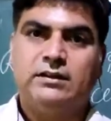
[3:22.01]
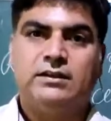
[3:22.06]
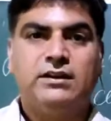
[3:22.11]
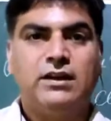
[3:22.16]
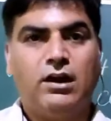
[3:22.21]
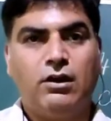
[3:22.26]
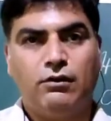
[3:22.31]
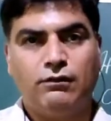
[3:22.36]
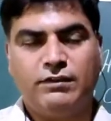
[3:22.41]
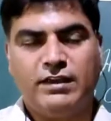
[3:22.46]

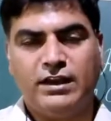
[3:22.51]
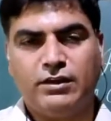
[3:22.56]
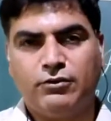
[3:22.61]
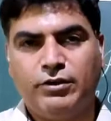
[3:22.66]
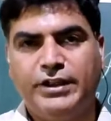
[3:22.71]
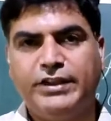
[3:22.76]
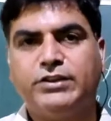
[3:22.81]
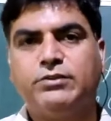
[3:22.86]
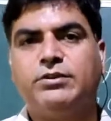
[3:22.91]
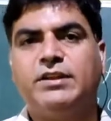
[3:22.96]
Now we are
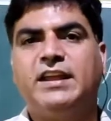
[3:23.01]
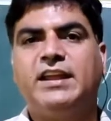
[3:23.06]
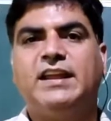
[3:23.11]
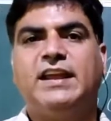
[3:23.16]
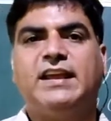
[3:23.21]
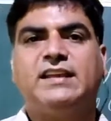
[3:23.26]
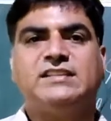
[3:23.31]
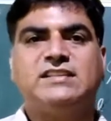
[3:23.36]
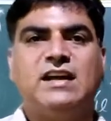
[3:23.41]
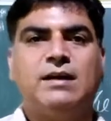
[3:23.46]
going to take
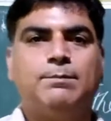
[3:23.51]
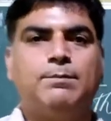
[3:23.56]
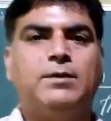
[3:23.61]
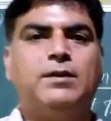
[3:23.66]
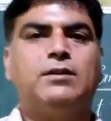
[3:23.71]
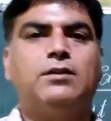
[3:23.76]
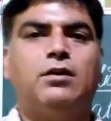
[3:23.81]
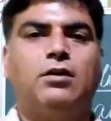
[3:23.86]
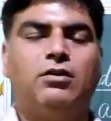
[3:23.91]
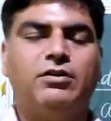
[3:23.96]

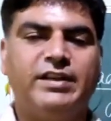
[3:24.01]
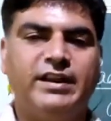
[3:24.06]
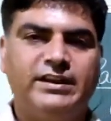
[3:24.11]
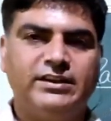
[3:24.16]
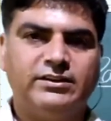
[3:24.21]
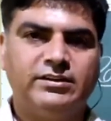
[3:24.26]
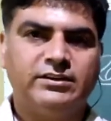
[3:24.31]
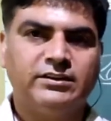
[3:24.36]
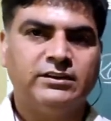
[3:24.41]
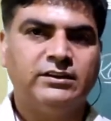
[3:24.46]
example on
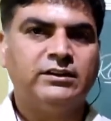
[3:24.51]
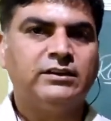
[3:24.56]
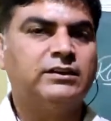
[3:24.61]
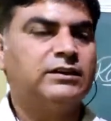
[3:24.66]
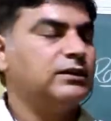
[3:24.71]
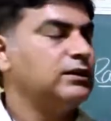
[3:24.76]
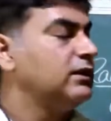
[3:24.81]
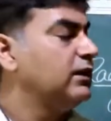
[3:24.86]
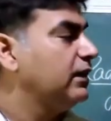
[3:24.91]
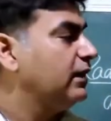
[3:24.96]
it
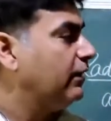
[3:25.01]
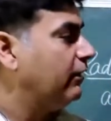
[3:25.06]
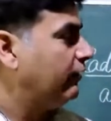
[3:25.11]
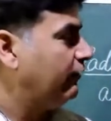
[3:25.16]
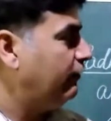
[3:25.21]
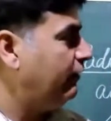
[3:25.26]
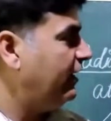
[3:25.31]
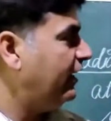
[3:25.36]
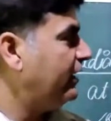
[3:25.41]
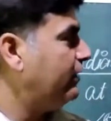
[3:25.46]

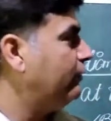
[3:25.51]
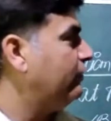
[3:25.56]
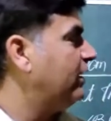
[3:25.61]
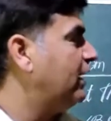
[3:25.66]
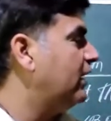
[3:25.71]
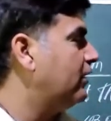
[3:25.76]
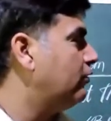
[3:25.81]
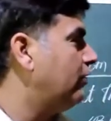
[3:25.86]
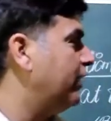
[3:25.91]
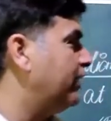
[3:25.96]
where we
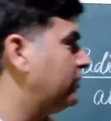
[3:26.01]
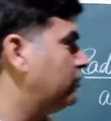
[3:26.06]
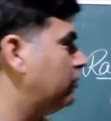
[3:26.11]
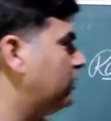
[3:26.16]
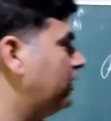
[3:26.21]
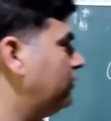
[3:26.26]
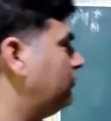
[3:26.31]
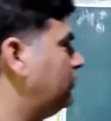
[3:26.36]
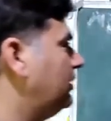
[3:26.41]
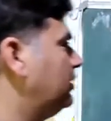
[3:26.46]
are going to
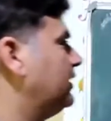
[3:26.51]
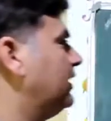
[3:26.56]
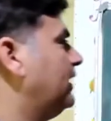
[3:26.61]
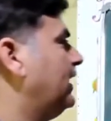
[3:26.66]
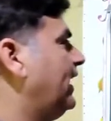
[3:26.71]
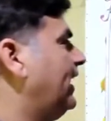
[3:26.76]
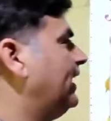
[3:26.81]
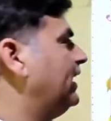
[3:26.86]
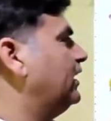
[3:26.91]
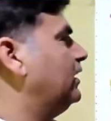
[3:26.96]

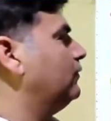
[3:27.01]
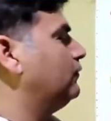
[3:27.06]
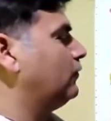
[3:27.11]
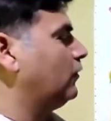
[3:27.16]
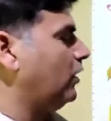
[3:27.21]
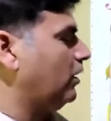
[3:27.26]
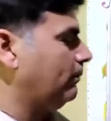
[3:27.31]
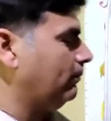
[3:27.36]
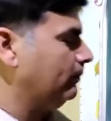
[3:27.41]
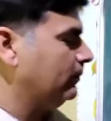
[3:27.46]
convert angle
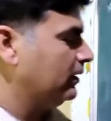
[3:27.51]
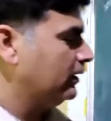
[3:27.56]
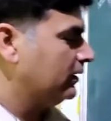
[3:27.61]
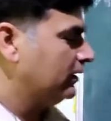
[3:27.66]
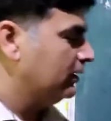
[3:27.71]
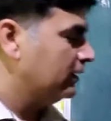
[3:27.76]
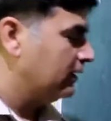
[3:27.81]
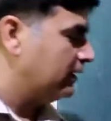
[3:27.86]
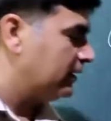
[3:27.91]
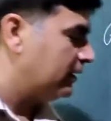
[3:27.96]
from
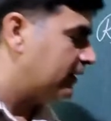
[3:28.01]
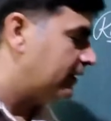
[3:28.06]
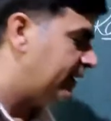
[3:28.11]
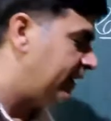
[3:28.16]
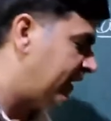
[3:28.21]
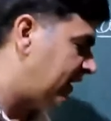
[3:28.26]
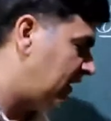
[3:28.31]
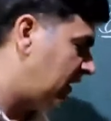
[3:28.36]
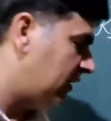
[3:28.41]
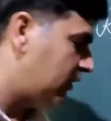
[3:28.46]

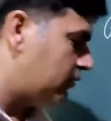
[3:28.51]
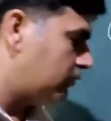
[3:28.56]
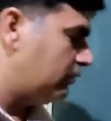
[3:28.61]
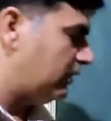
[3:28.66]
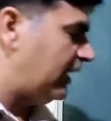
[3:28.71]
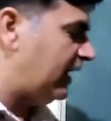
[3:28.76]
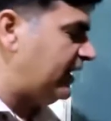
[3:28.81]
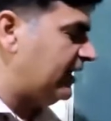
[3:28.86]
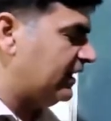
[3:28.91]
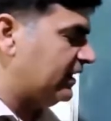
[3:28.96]
degree to
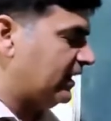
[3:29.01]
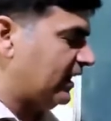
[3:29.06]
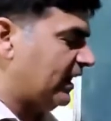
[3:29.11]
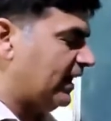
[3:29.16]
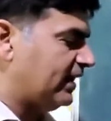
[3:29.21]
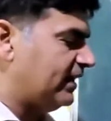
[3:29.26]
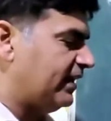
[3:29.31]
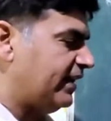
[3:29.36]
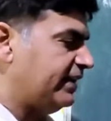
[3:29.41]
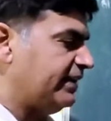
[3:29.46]
radian
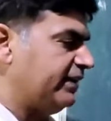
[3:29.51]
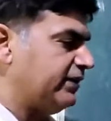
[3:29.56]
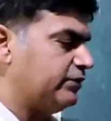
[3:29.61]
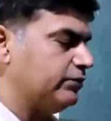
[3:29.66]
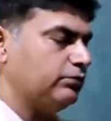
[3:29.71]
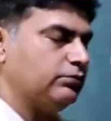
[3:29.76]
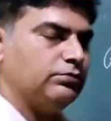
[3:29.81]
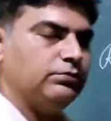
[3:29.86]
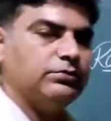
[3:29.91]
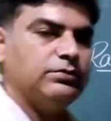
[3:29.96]
and radian
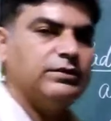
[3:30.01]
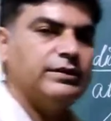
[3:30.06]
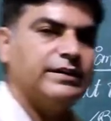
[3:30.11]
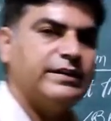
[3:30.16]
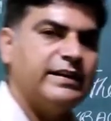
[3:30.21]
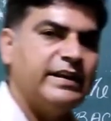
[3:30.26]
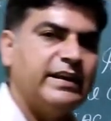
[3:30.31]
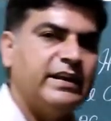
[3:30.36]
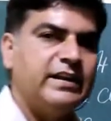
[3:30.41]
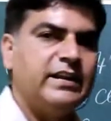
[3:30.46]
to
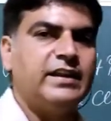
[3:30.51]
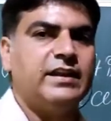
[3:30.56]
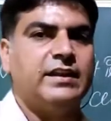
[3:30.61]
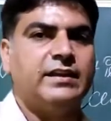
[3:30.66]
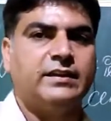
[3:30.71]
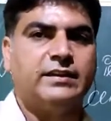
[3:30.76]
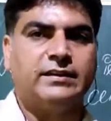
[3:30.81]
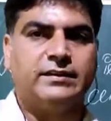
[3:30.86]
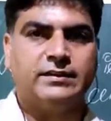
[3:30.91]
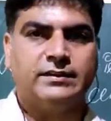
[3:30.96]

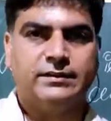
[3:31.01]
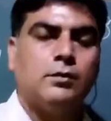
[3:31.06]
degree.